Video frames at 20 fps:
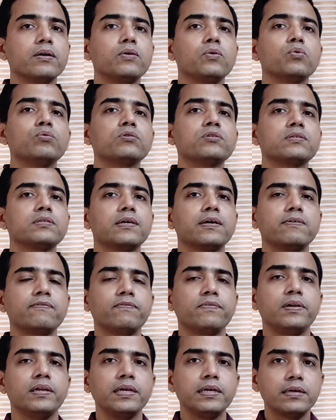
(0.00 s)
do
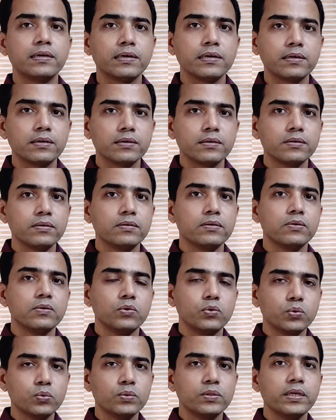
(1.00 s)
serve liquor
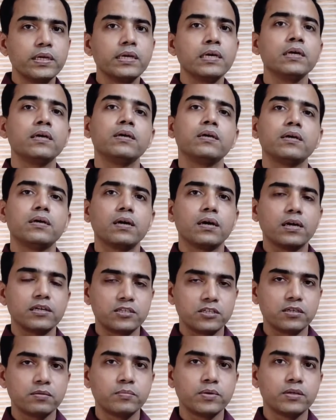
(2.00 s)
to the
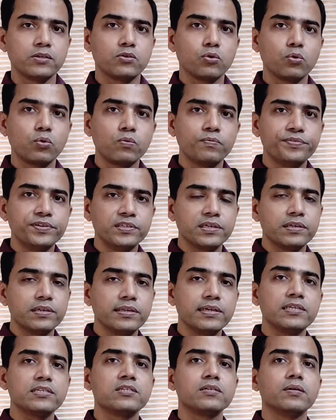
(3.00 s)
customers who visit
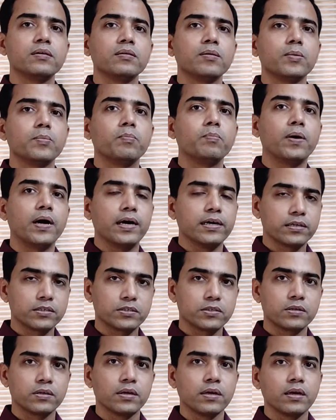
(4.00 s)
these
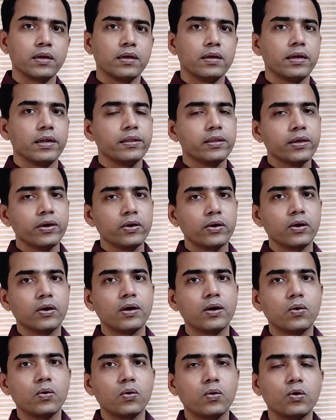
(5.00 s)
bars. And they
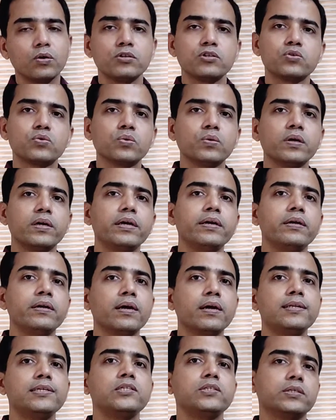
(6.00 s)
also
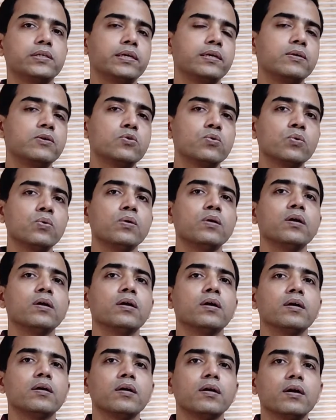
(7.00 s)
indulge into
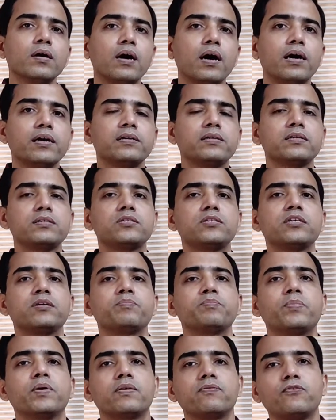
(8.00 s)

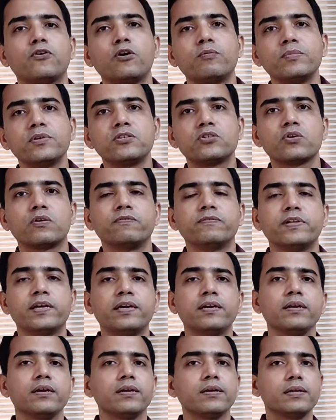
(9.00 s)
artistic performance of
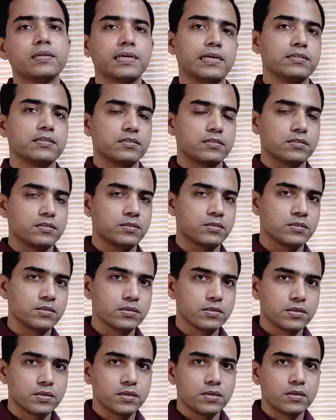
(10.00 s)
their dances.